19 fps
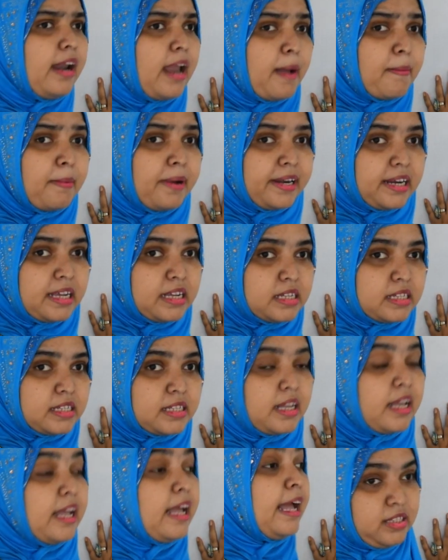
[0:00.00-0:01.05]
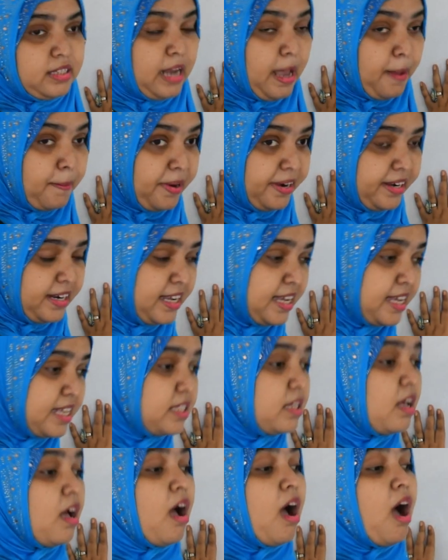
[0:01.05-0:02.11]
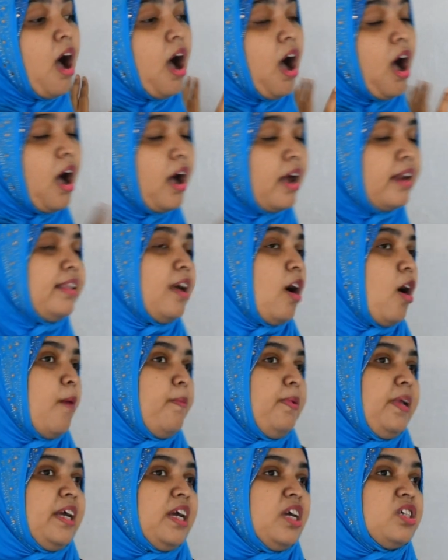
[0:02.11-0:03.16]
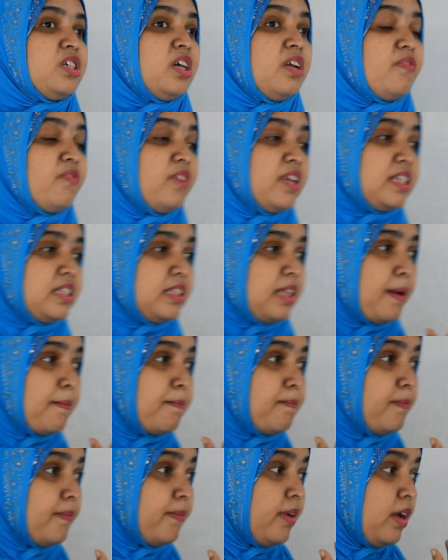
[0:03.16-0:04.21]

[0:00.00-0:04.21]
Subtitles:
liabilities? Liabilities are the obligation which the